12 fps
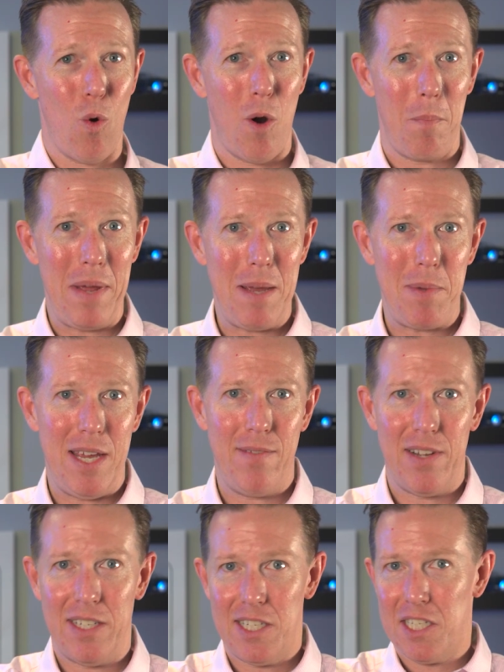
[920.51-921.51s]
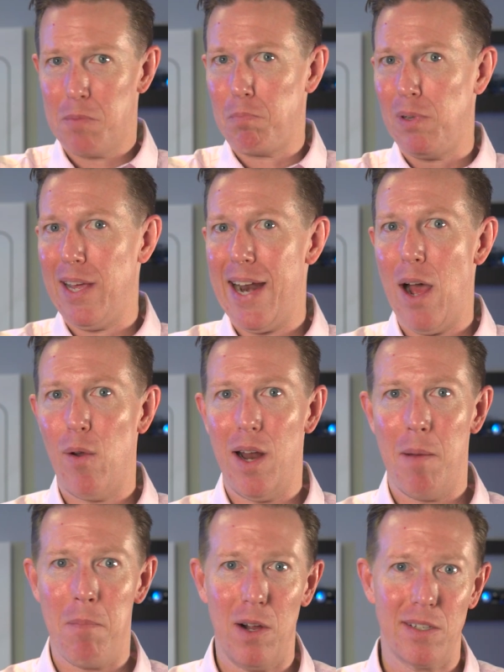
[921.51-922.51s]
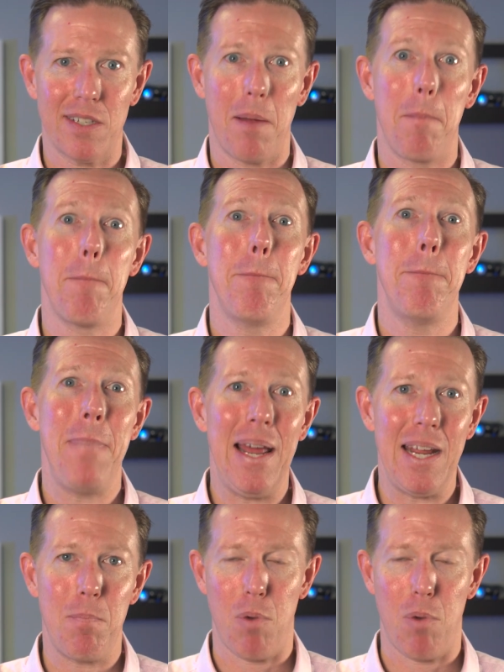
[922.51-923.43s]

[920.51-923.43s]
or maybe even split out amongst many